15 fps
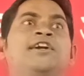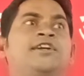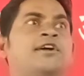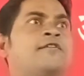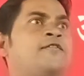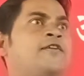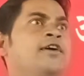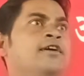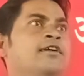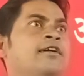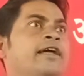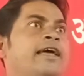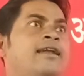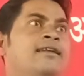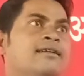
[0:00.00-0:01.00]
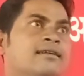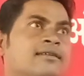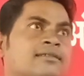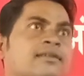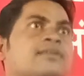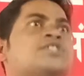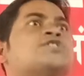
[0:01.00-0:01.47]
interfere in
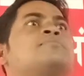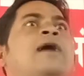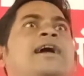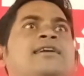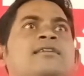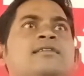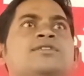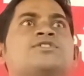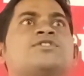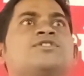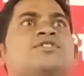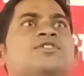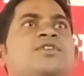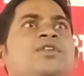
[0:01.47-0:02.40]
others' matters?